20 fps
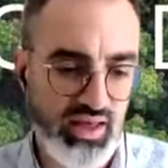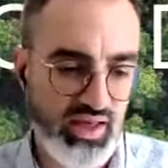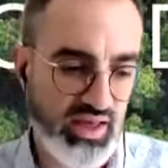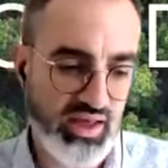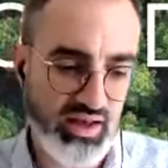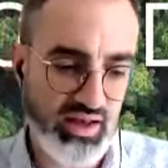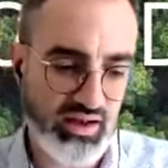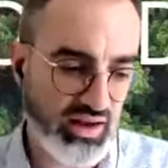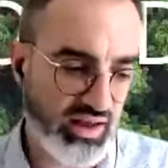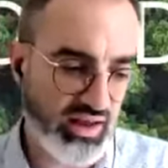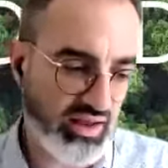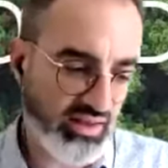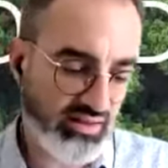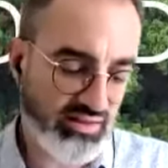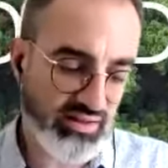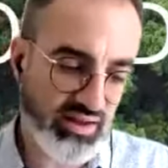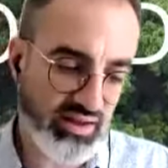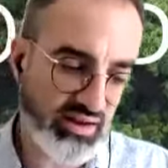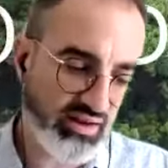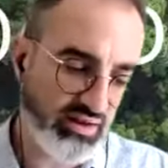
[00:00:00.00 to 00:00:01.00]
And like I
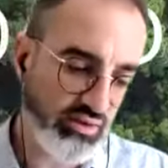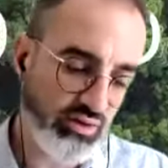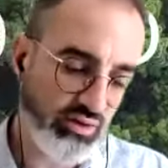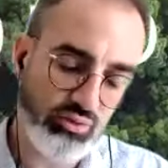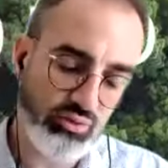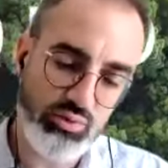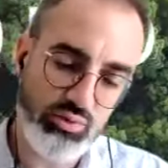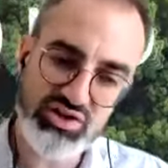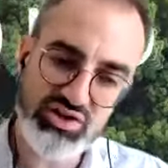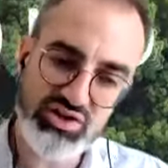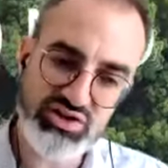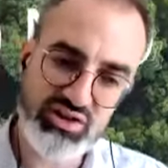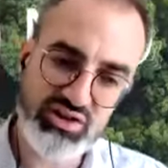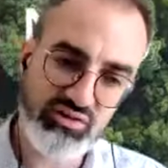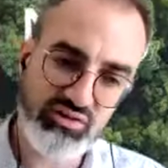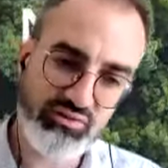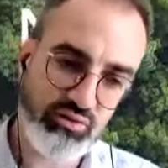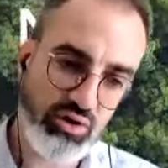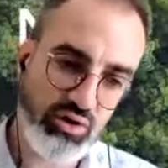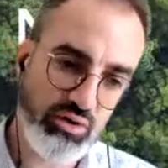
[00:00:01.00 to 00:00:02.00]
said, it ranges
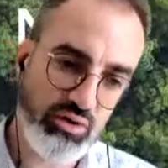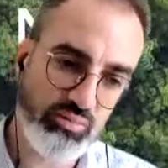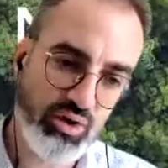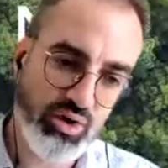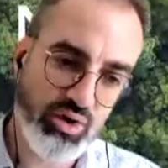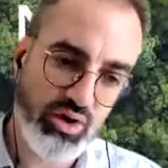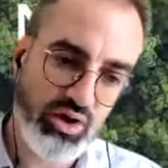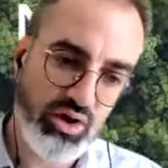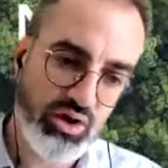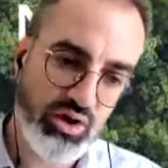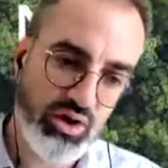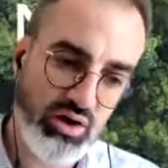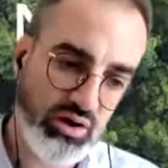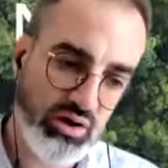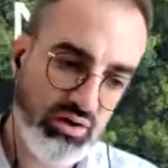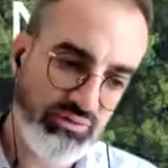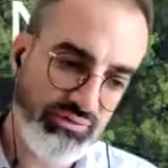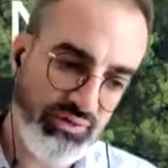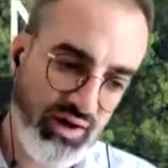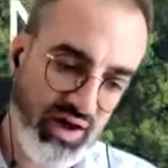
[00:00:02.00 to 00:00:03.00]
from
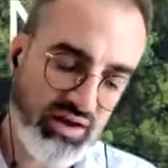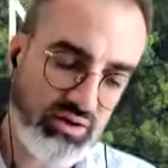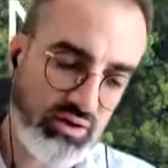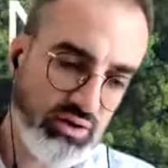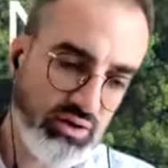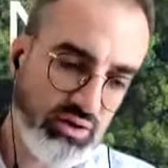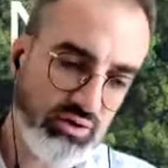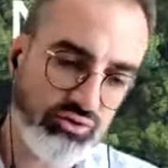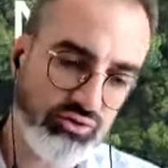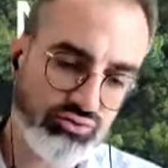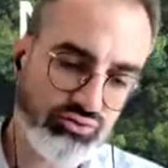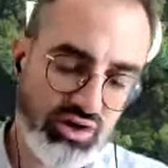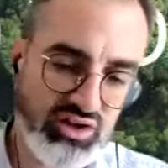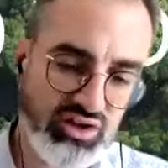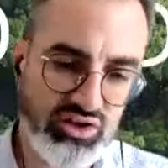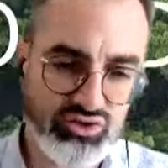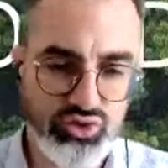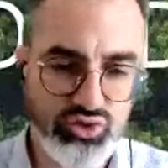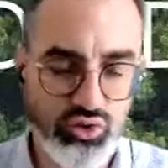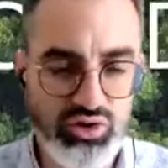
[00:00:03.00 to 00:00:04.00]
uh, finance,
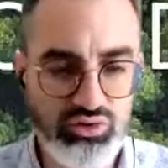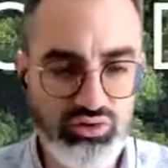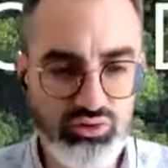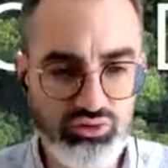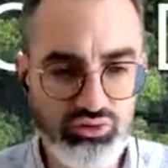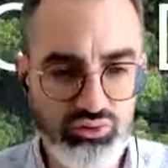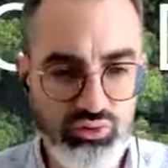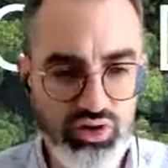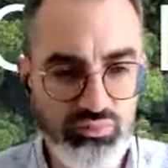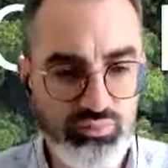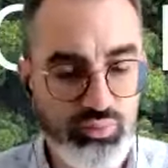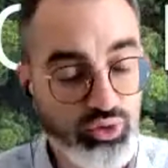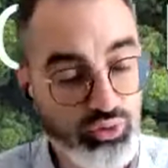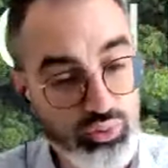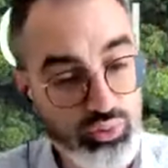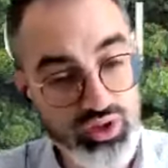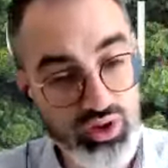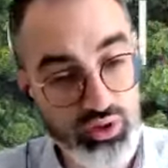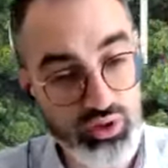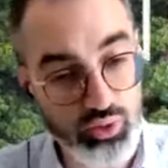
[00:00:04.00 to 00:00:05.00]
traditional industry, but
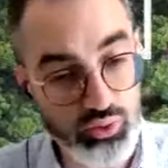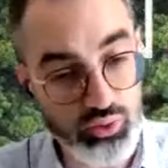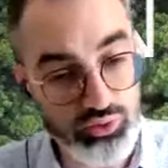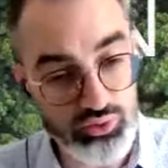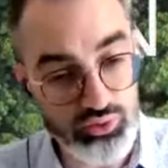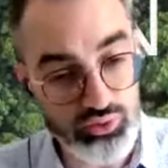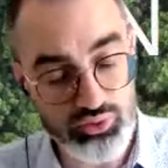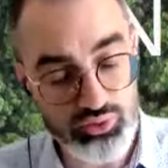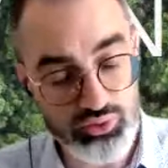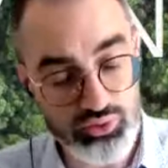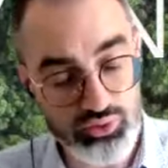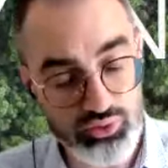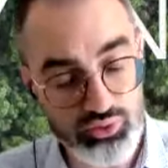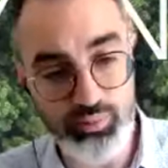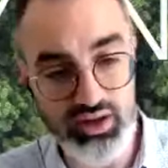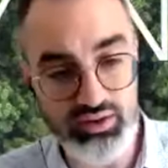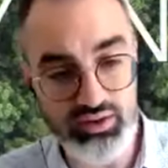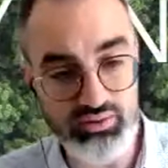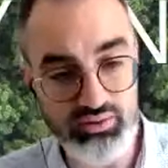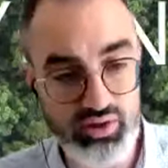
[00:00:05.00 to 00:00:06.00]
we can also talk
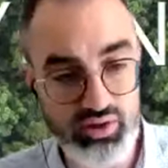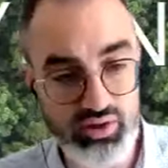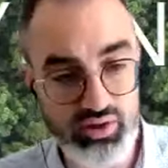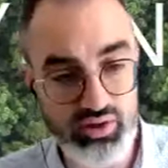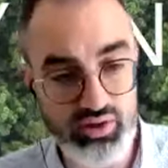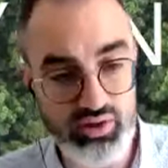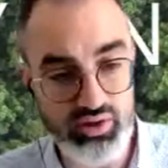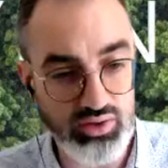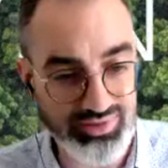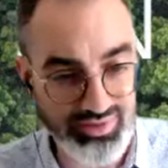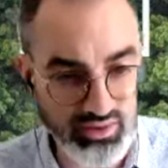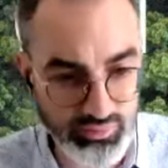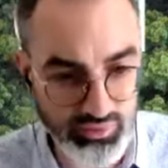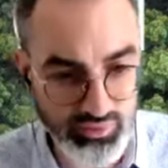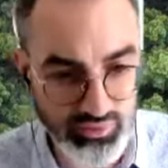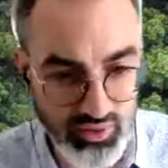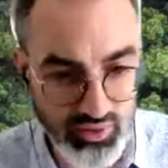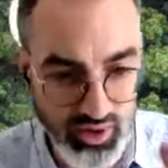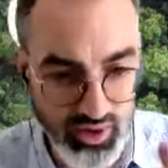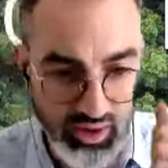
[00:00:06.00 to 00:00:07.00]
about uh,
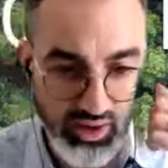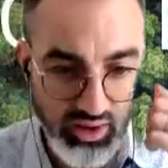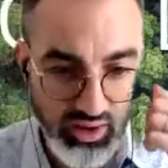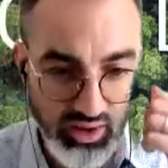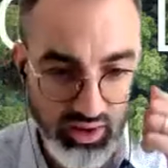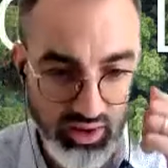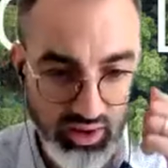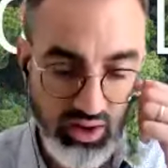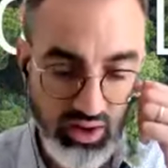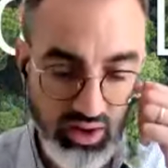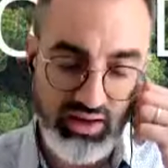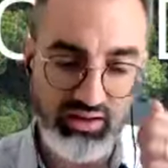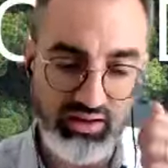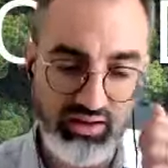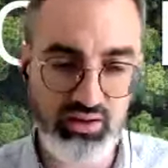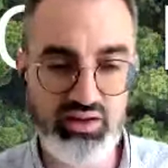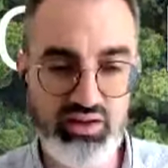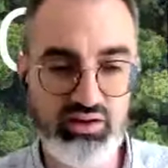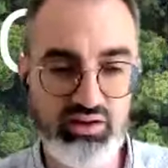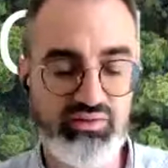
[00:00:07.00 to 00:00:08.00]
startups uh, and
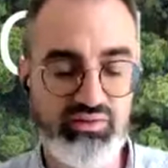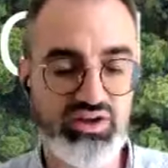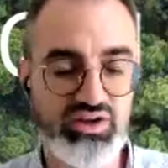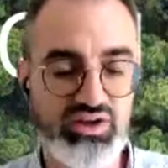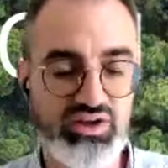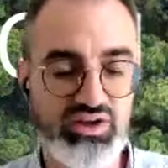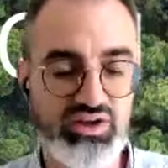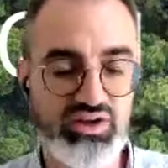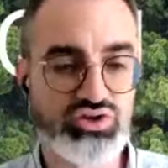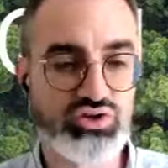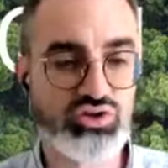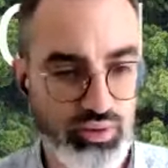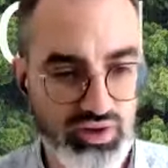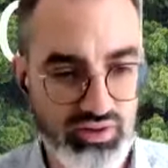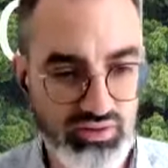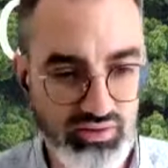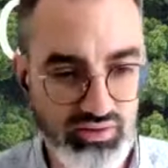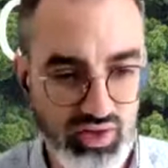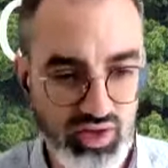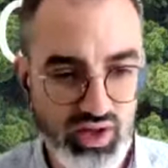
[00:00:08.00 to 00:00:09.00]
innovation
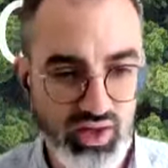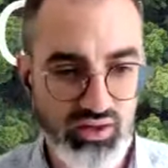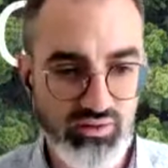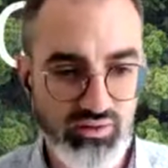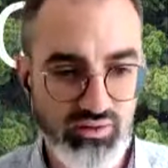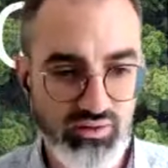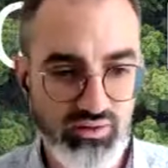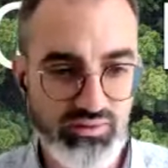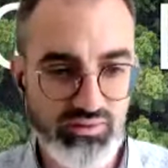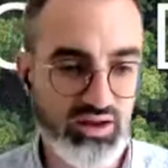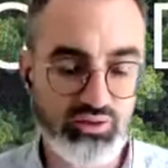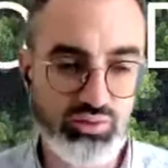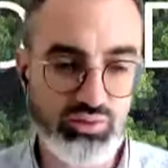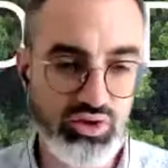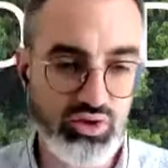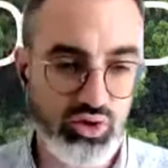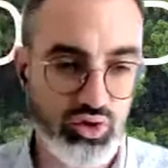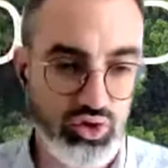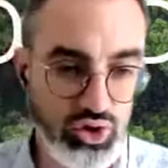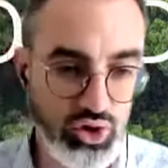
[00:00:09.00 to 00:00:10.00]
companies that are
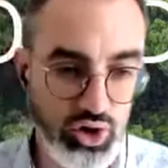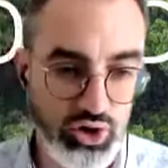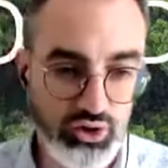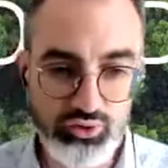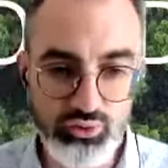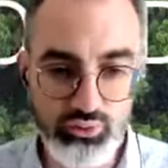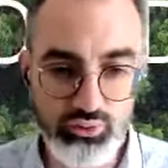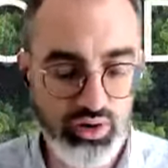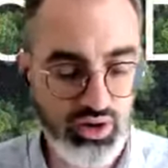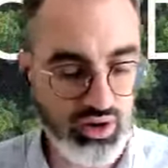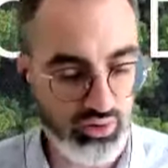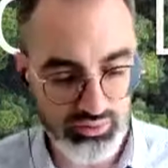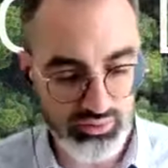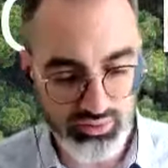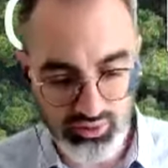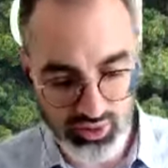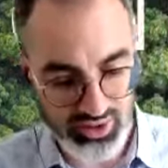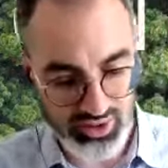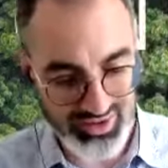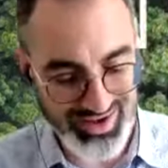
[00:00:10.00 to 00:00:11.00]
doing a lot around
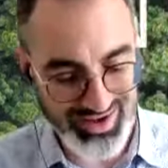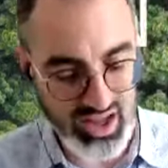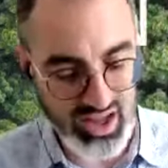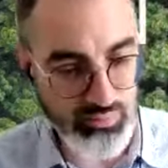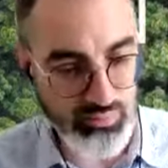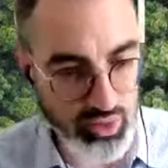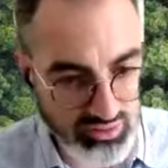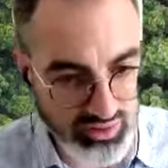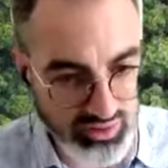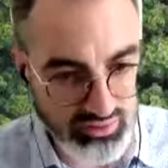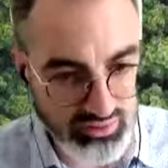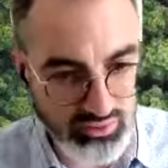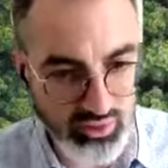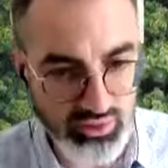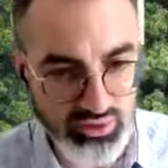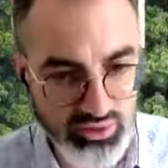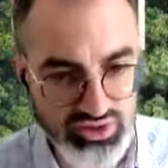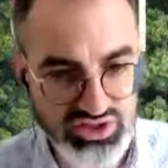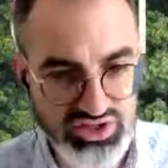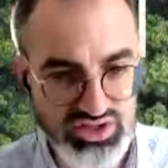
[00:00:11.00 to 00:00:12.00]
uh, climate
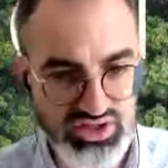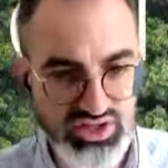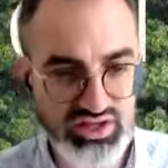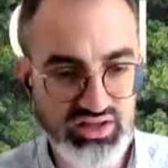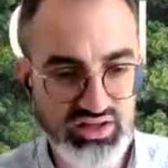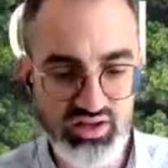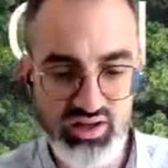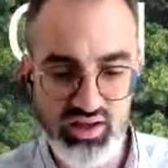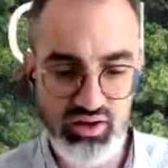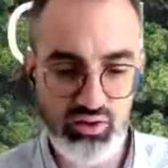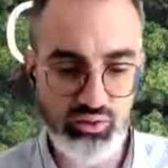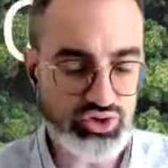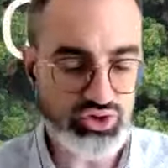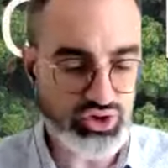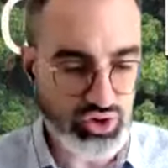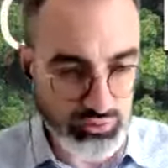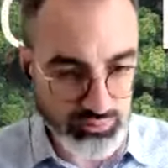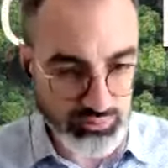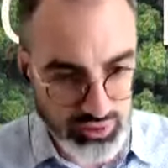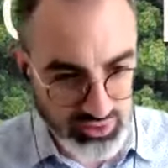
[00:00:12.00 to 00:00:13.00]
technology,
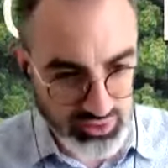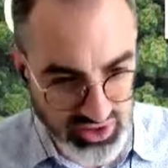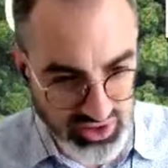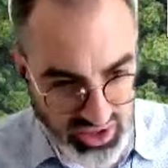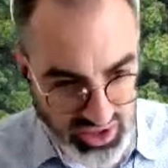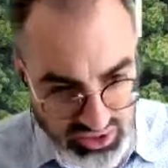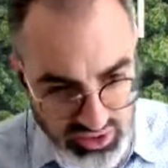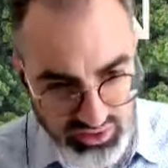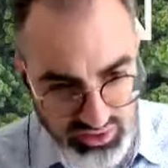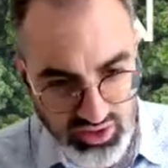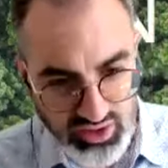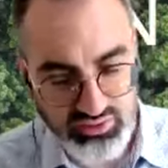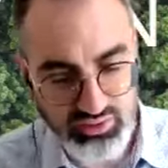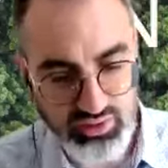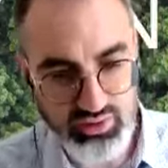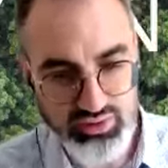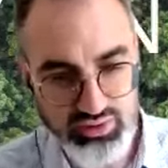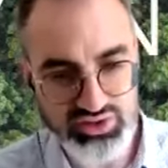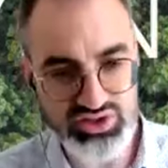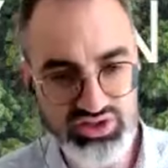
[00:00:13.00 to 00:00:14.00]
ocean protection
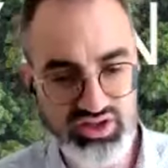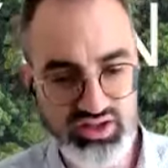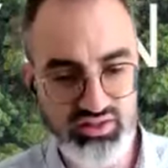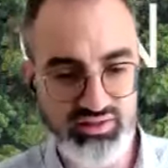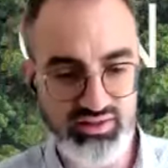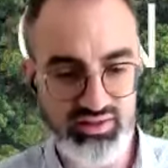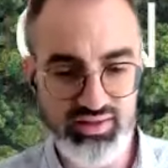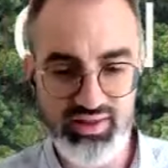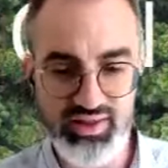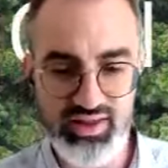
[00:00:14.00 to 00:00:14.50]
technologies.